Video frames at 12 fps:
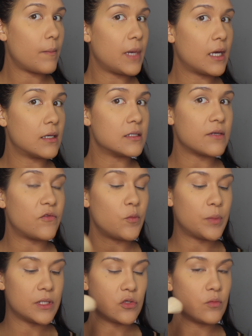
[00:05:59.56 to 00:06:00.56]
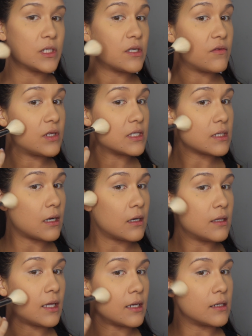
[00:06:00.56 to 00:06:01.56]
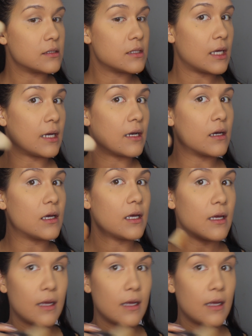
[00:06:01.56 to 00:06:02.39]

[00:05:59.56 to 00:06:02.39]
because if you put too much of this on, then it's like